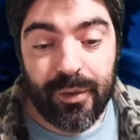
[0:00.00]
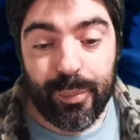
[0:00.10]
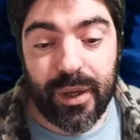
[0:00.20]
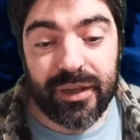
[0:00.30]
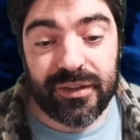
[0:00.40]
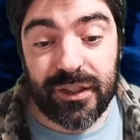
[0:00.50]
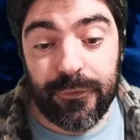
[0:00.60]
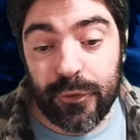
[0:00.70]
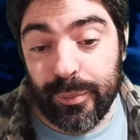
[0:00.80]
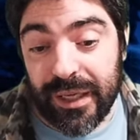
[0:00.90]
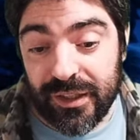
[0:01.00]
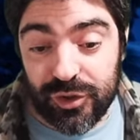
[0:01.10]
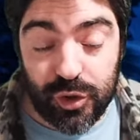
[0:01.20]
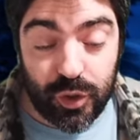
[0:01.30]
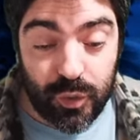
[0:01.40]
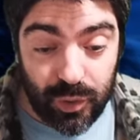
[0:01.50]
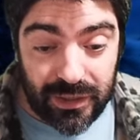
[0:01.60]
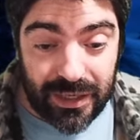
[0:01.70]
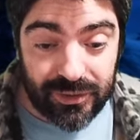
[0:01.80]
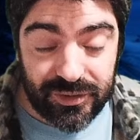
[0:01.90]
But if you manage your
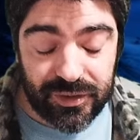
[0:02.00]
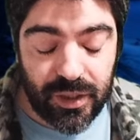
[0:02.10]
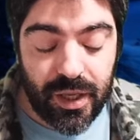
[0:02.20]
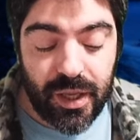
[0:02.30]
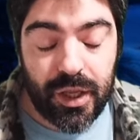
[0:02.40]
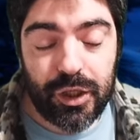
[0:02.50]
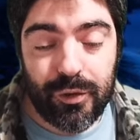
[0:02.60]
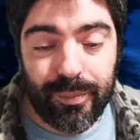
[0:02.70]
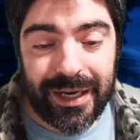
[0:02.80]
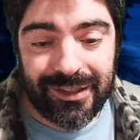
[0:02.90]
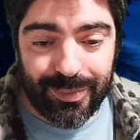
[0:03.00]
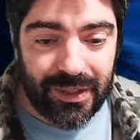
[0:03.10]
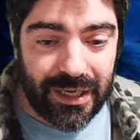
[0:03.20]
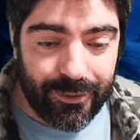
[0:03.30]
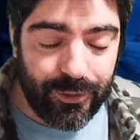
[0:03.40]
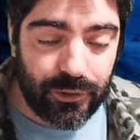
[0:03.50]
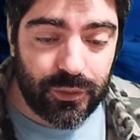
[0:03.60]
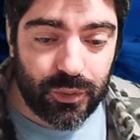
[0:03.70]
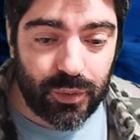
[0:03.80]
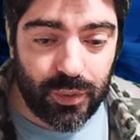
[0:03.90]
cooldowns, you might be able
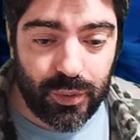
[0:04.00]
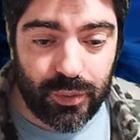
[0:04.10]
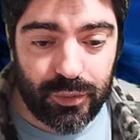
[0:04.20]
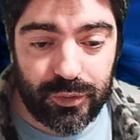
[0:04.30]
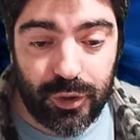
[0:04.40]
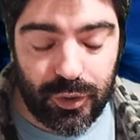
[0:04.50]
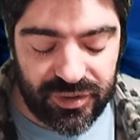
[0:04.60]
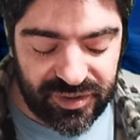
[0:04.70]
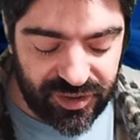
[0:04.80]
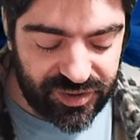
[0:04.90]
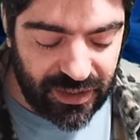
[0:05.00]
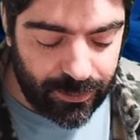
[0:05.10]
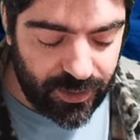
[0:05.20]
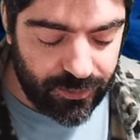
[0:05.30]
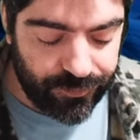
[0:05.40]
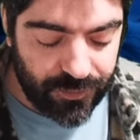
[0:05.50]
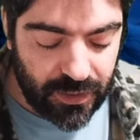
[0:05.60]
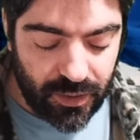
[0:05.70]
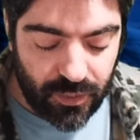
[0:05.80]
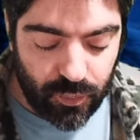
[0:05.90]
to use this team
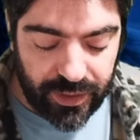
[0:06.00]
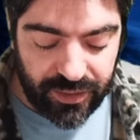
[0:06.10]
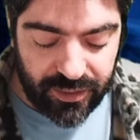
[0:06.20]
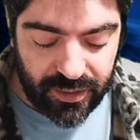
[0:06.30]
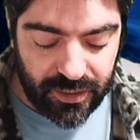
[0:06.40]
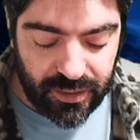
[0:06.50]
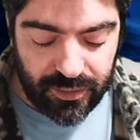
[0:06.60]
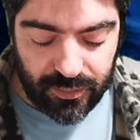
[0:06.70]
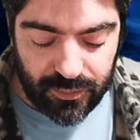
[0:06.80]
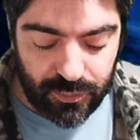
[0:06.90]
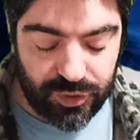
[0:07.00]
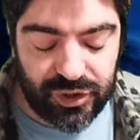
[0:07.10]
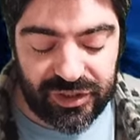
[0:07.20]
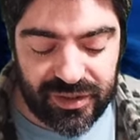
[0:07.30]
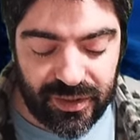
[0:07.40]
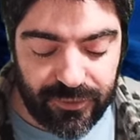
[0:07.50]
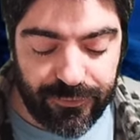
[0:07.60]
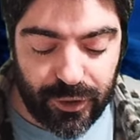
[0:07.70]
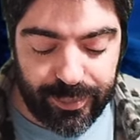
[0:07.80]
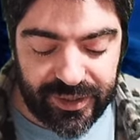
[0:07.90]
with just the
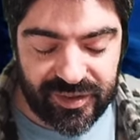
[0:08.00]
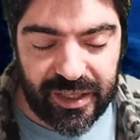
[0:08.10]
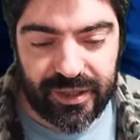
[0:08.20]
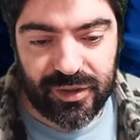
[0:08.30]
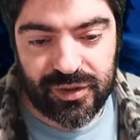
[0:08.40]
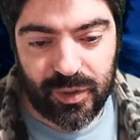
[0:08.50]
4 base characters.